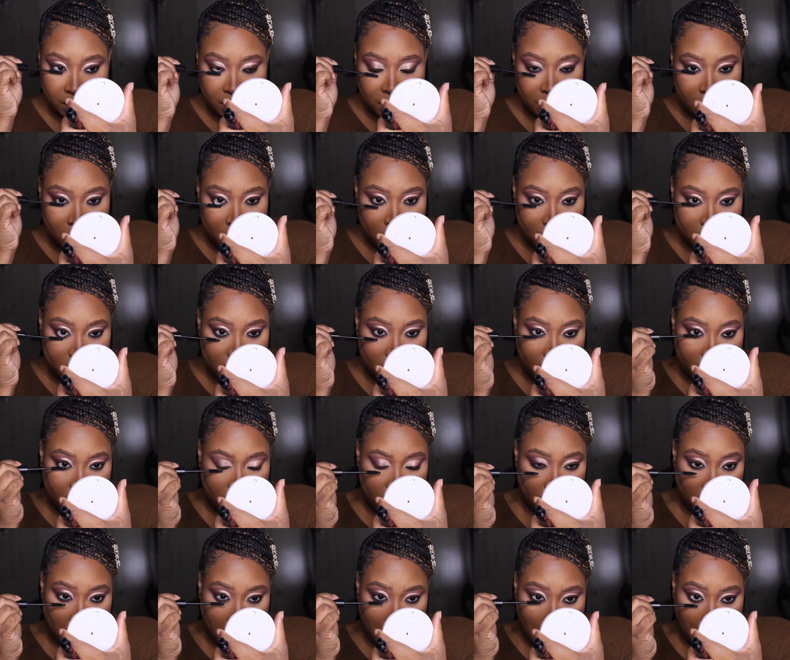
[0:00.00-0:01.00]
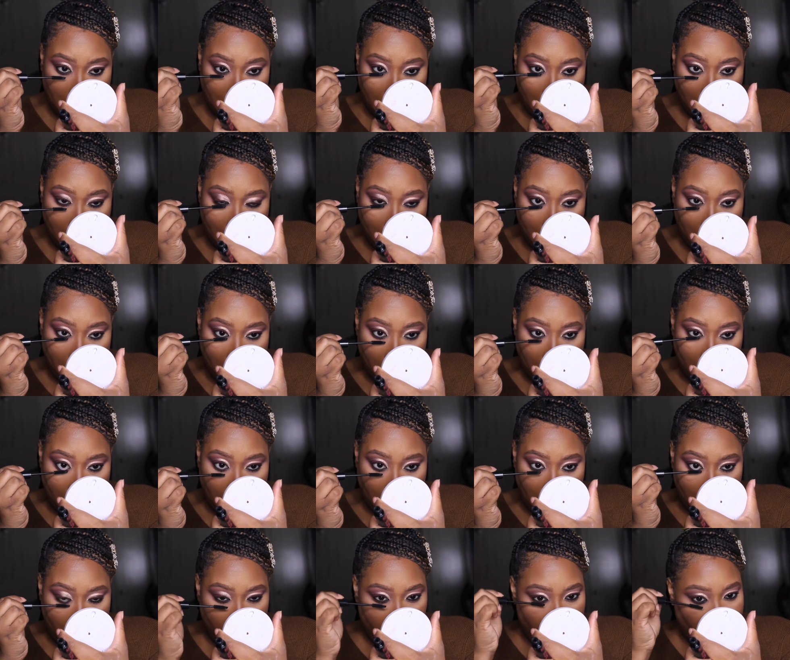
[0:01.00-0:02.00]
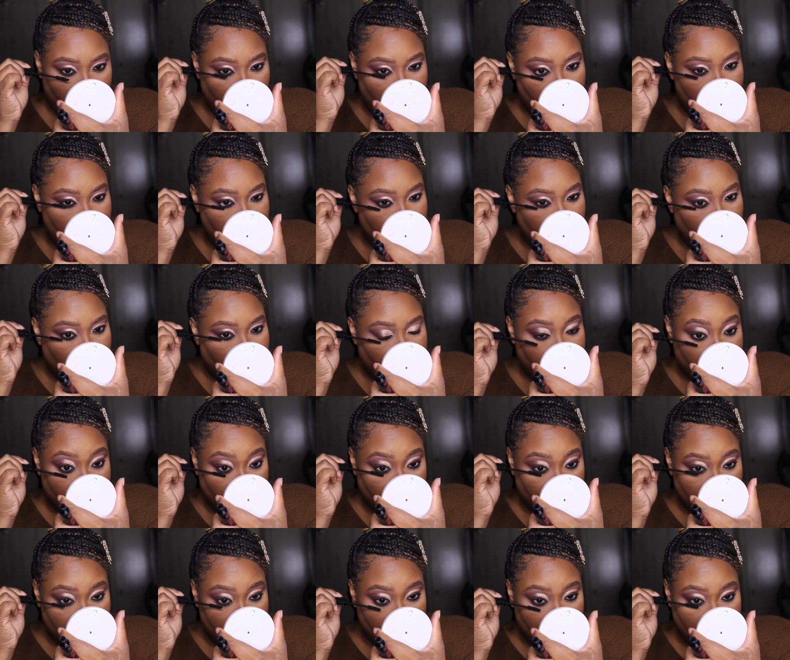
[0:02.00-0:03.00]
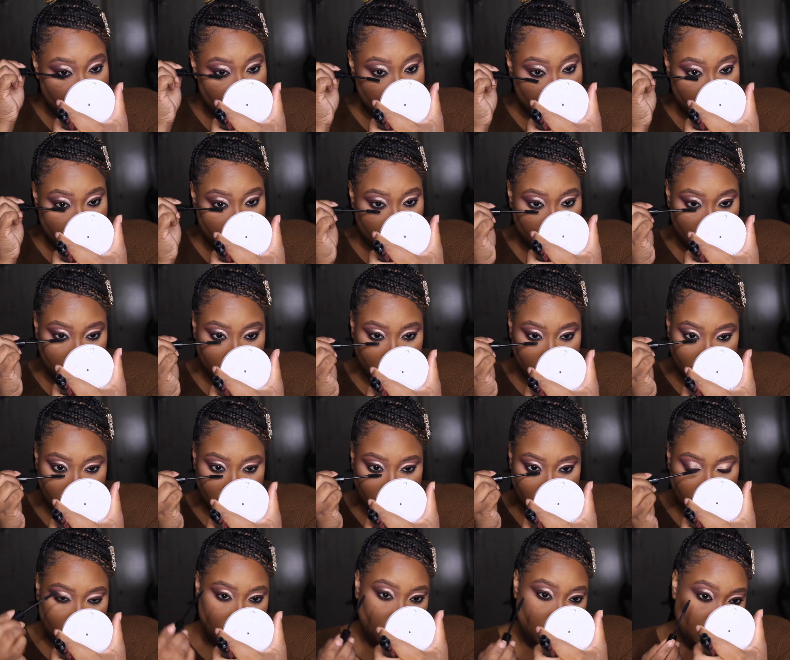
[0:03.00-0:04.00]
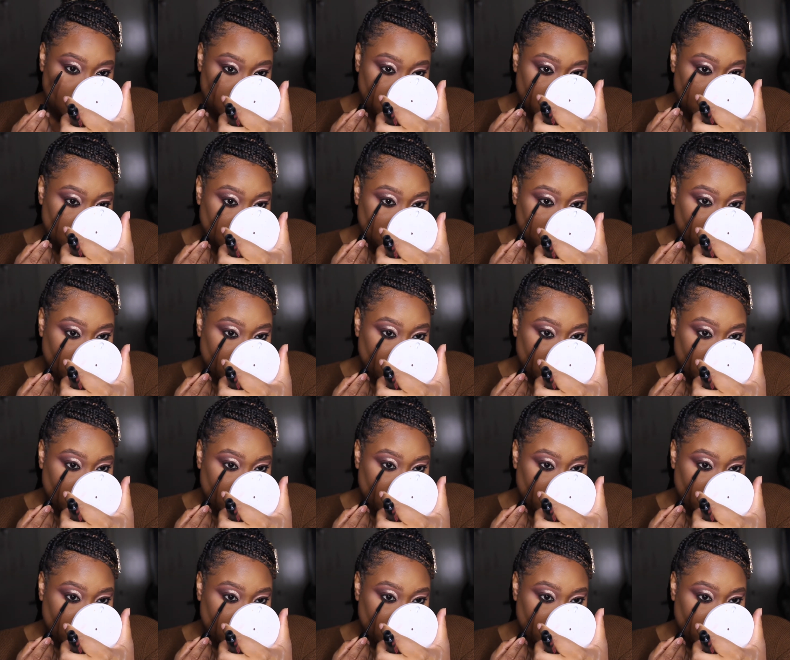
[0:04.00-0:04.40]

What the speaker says: [no speech]